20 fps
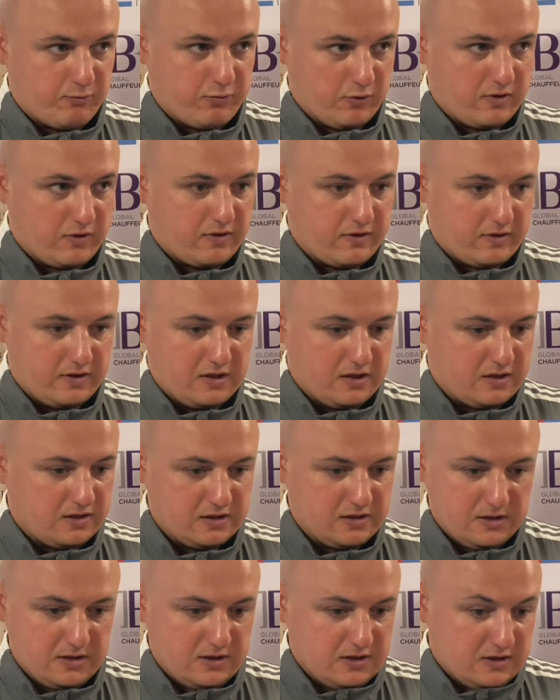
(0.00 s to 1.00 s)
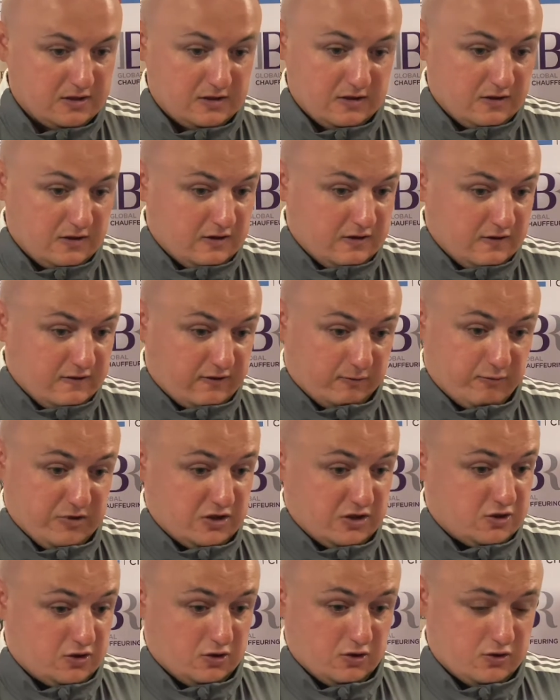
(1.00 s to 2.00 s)
and 3, and for me it's
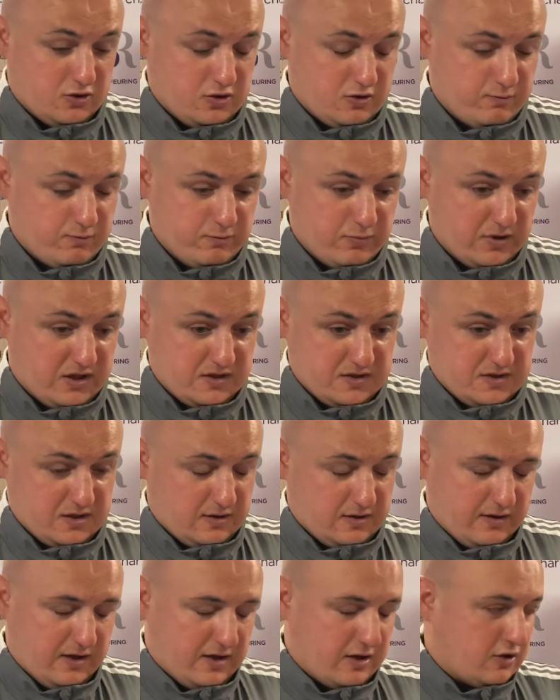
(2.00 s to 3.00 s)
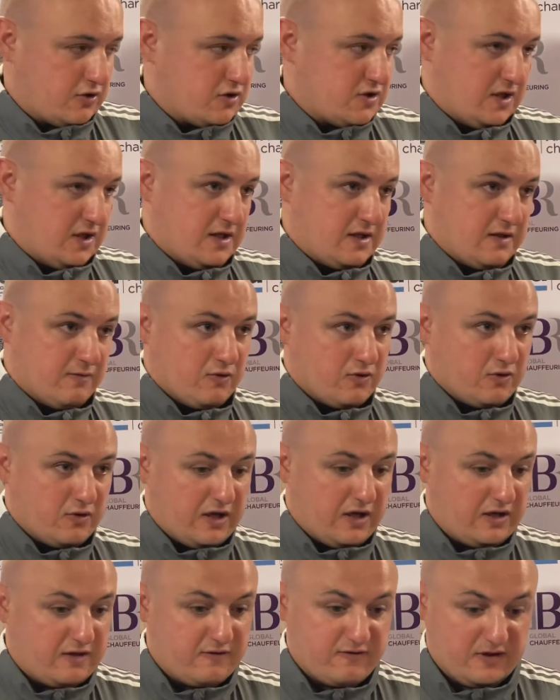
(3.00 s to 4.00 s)
huge, because they're a good side. I'm not going to
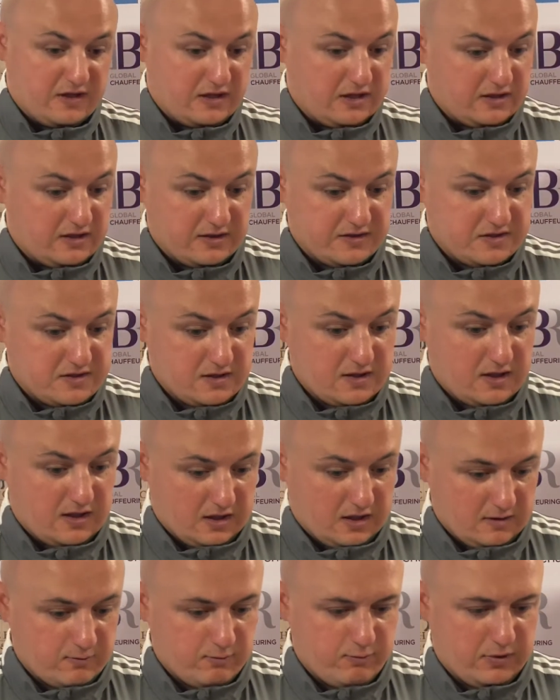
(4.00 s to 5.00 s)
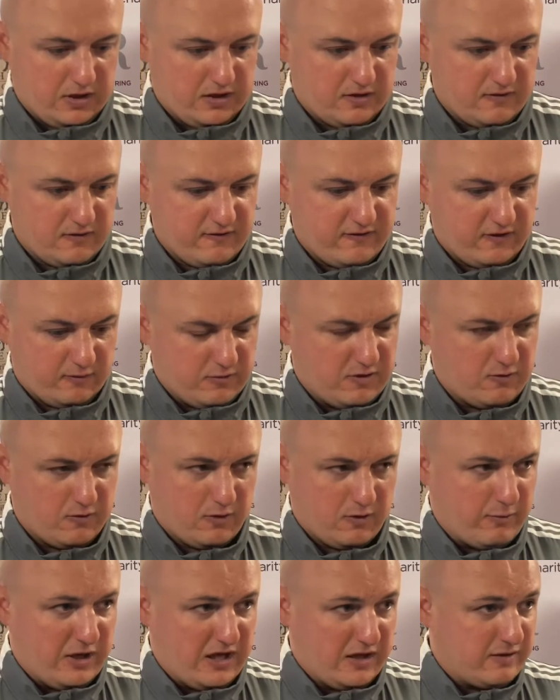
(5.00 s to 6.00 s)
hide for that. They are, but for me we were
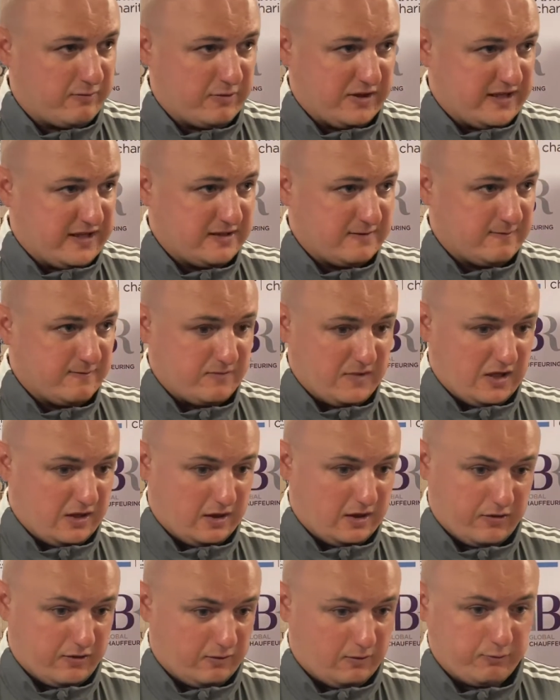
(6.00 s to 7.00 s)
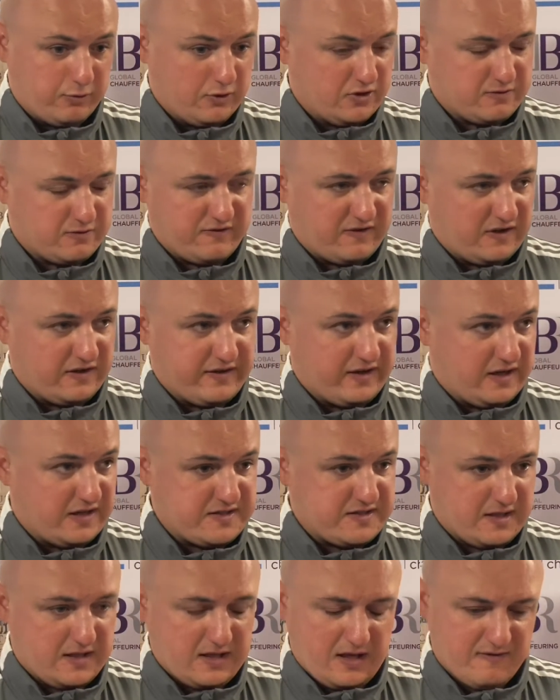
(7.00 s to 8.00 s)
better than them today. I thought my players were fantastic.
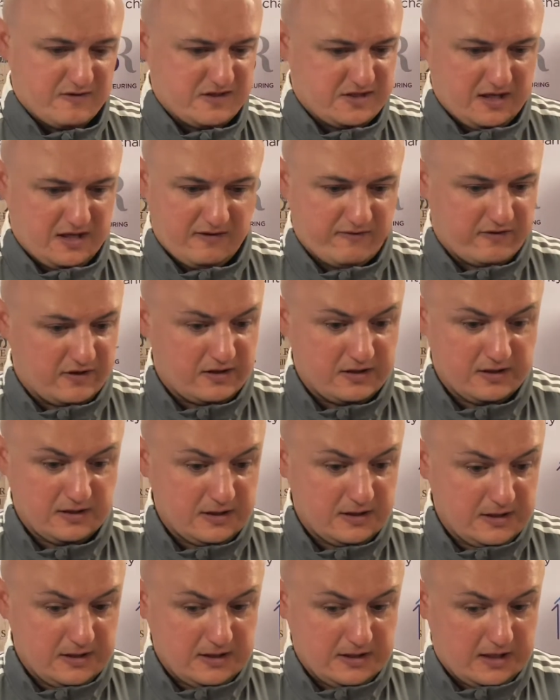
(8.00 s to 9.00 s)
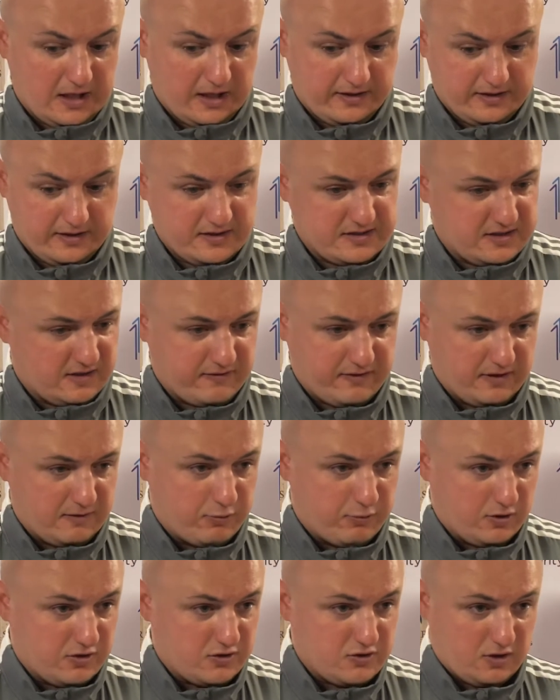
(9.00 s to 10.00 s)
They gave us everything, and they deserve 3
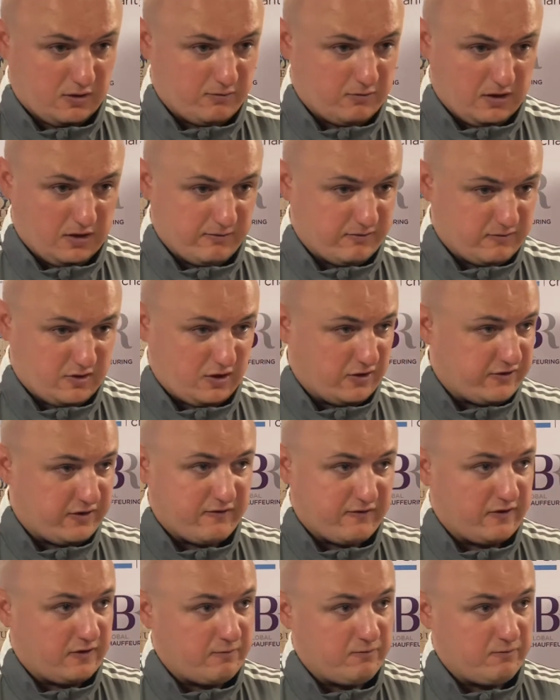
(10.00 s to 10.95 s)
points. So I'm gutted for them.